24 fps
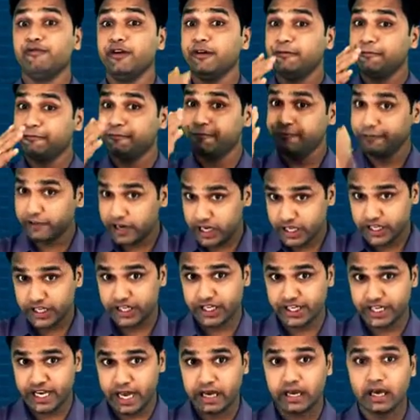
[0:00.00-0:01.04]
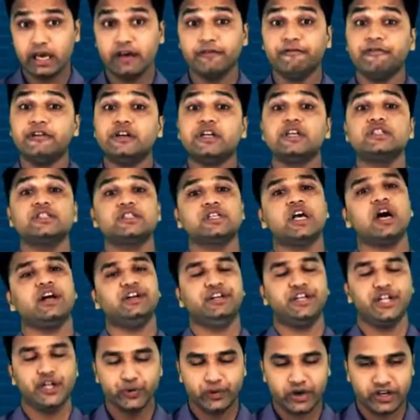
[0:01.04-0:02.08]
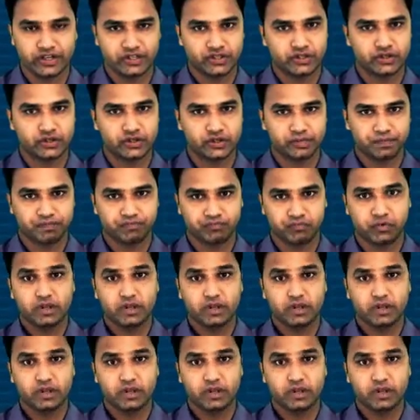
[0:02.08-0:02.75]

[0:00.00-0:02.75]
we first check if it is continuous.